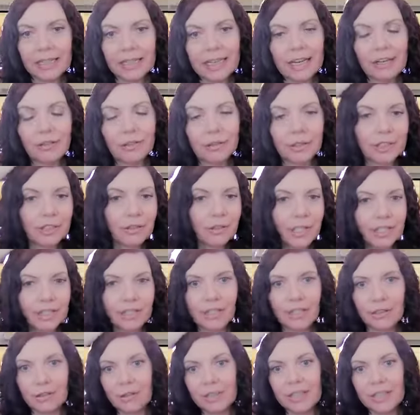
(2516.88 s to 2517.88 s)
Now, you can
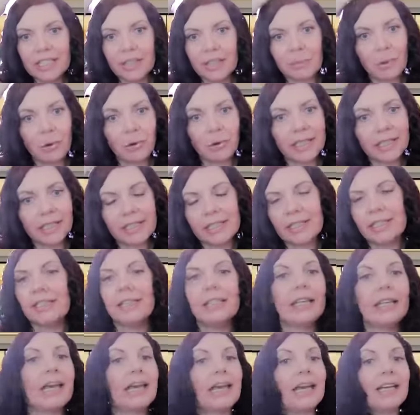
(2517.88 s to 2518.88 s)
do these points
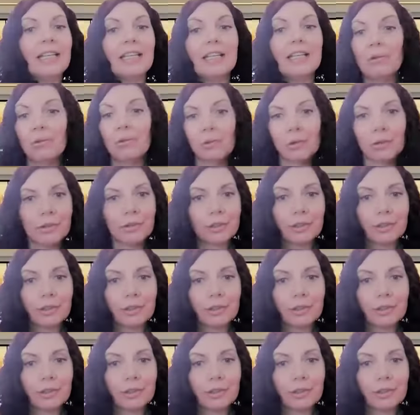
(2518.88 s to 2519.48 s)
in any